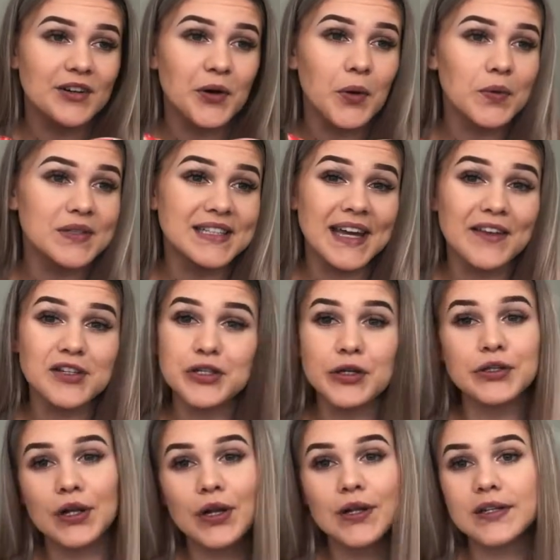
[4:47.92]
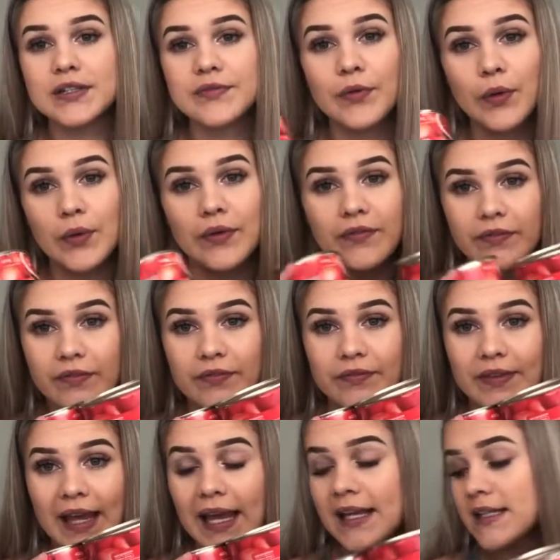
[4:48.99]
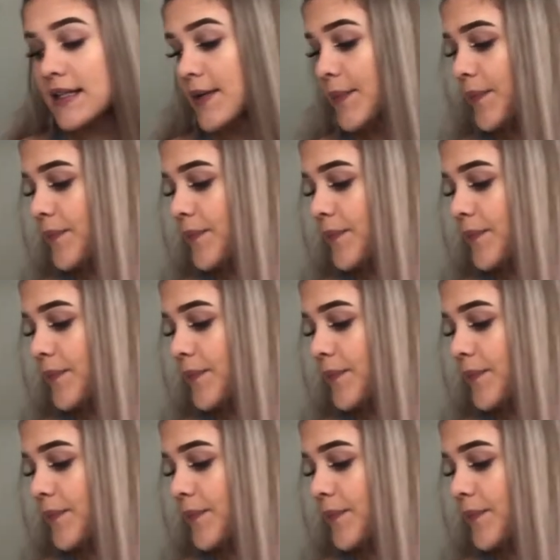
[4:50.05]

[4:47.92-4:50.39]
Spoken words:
altogether $2 for all of these.